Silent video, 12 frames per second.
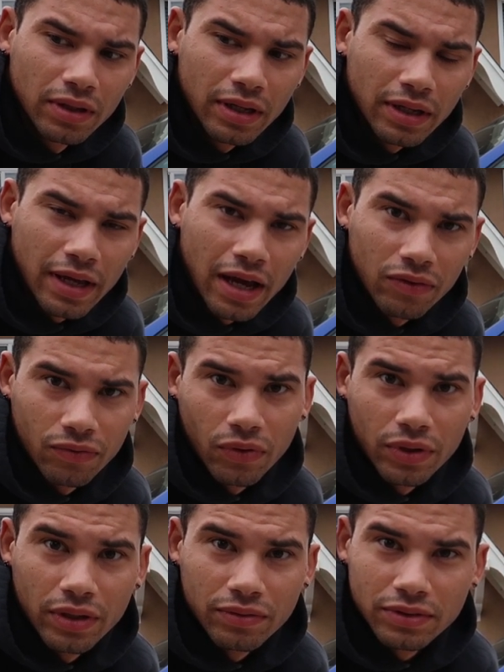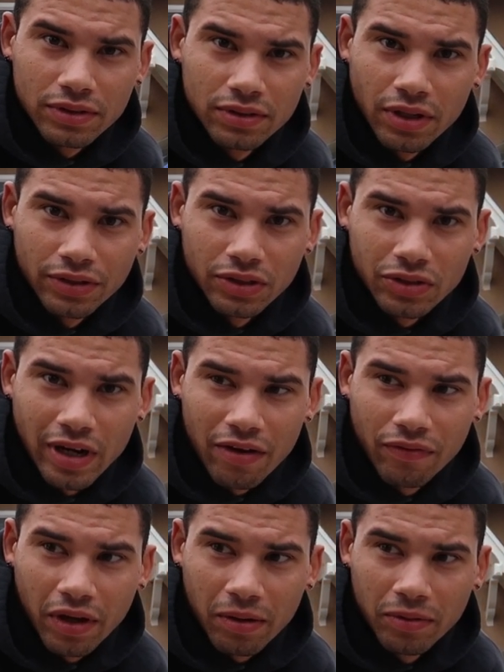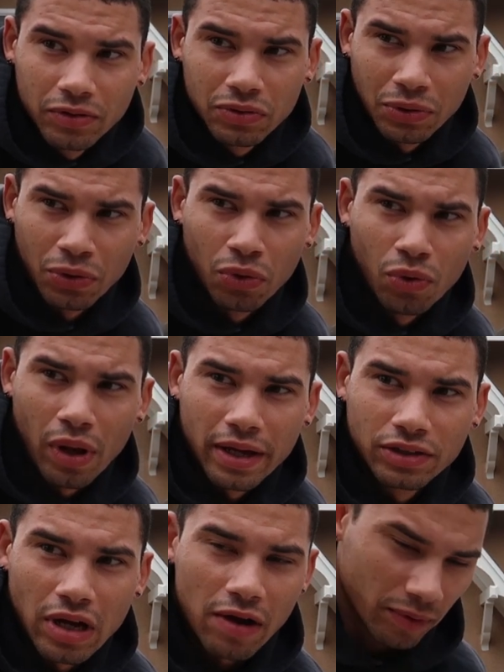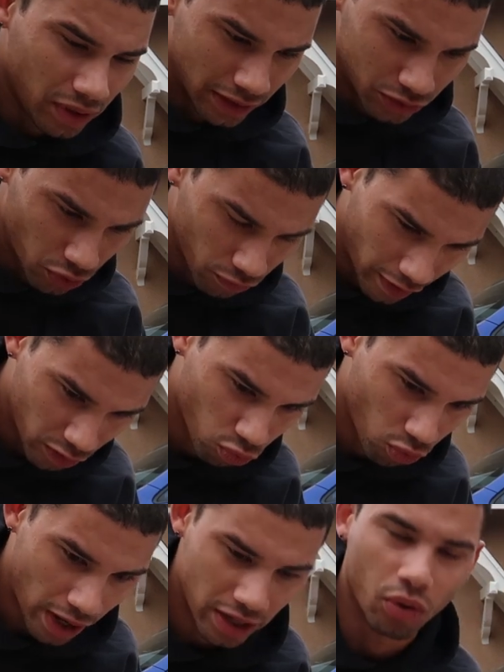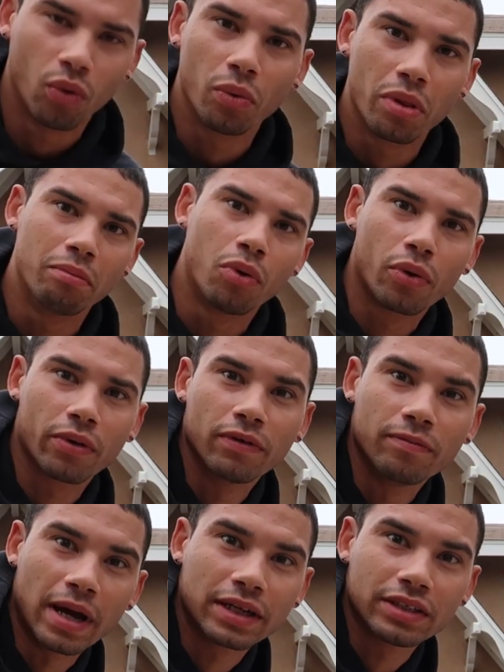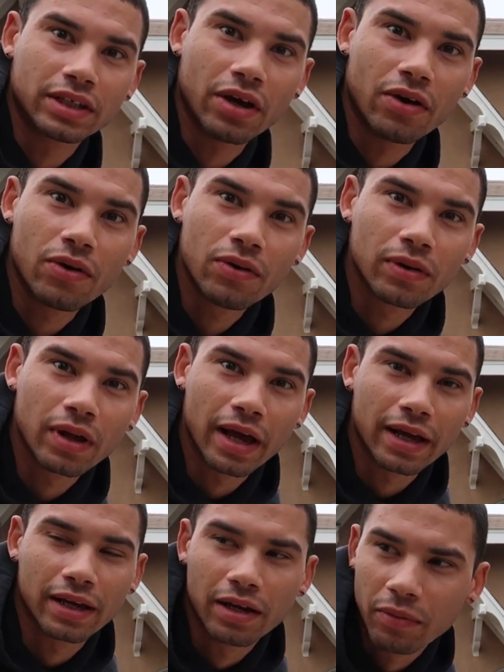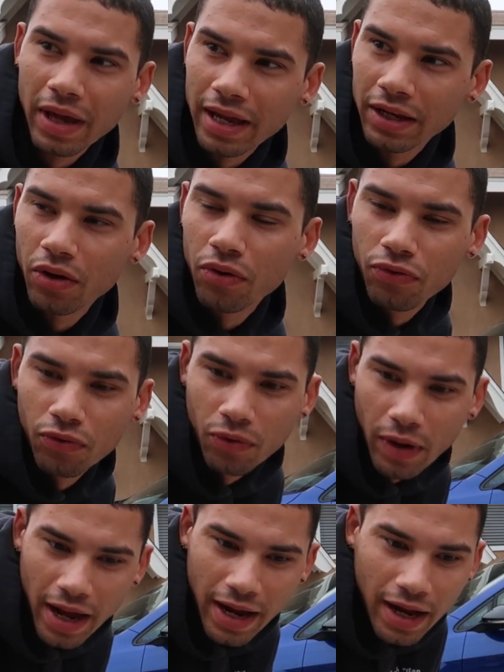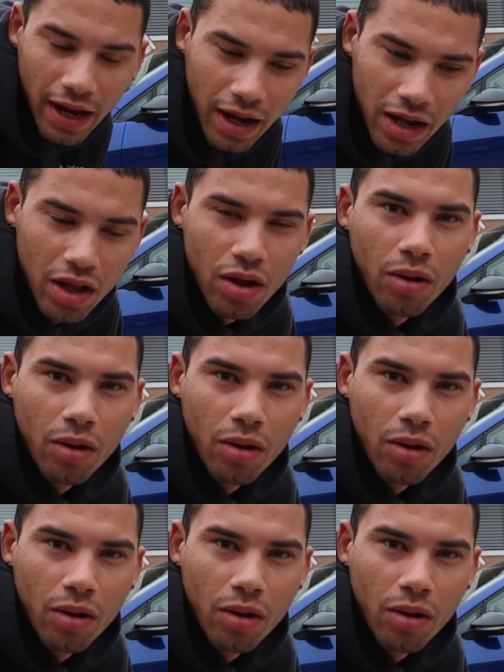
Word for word: into California, there's just tons of traffic. But it was really cool, like driving. We like drove like right on the border of Mexico, like, and then we had to go through a uh,